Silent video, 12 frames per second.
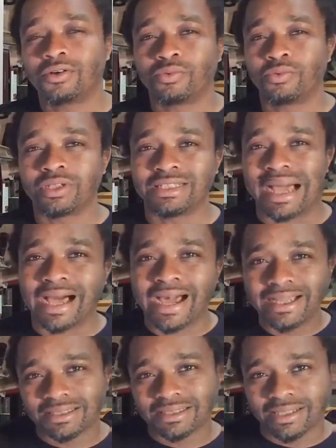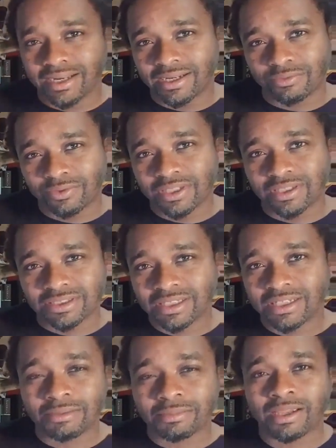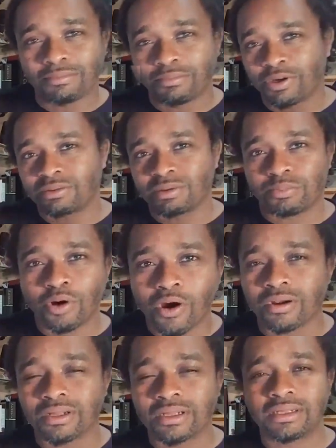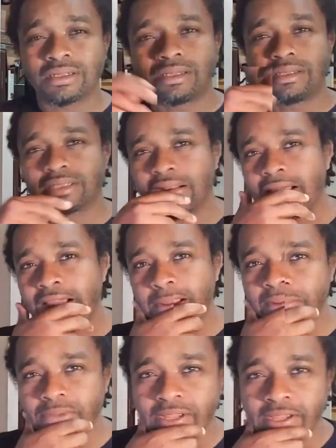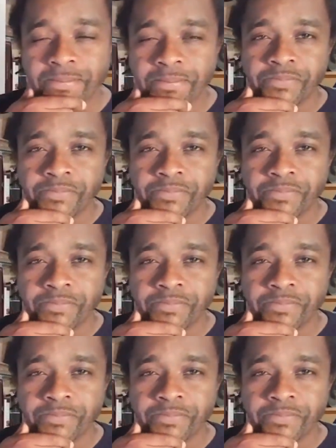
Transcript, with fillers: really isolating and really seeing, man, putting apart, saying, all right, man,